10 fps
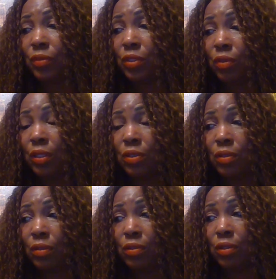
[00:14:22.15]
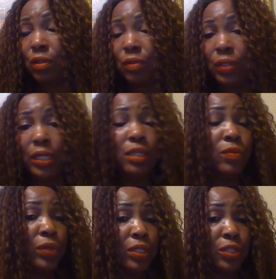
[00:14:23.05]
To,
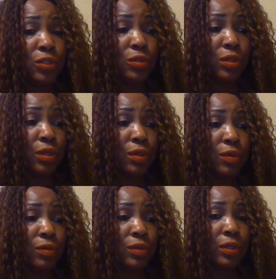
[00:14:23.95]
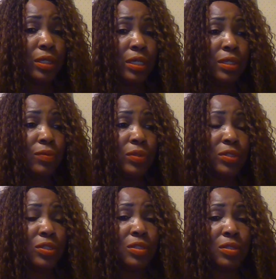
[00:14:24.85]
anyone that you know, or
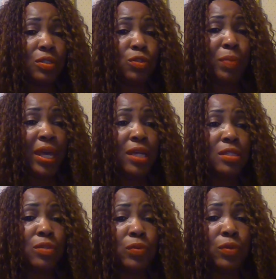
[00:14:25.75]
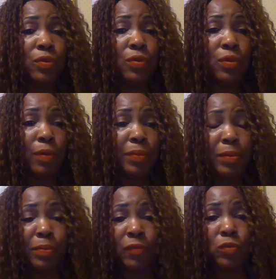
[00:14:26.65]
just pass the word on.
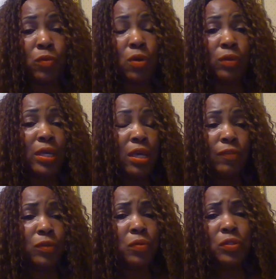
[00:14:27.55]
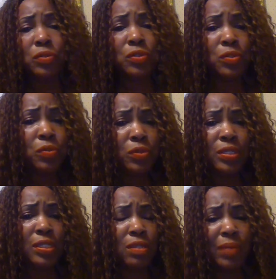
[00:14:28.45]
People, if you go into a store, you
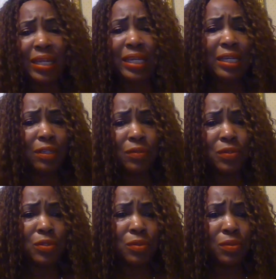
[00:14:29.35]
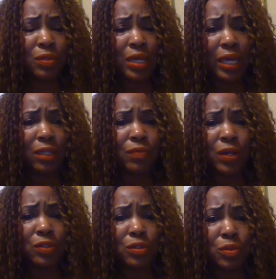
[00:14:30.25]
see somebody hanging around
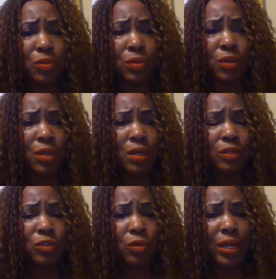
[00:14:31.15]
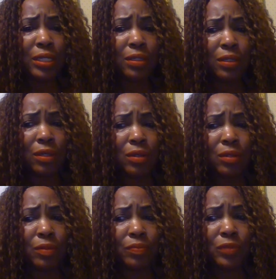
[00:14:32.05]
the store, trying to,
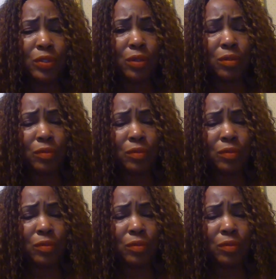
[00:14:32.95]
you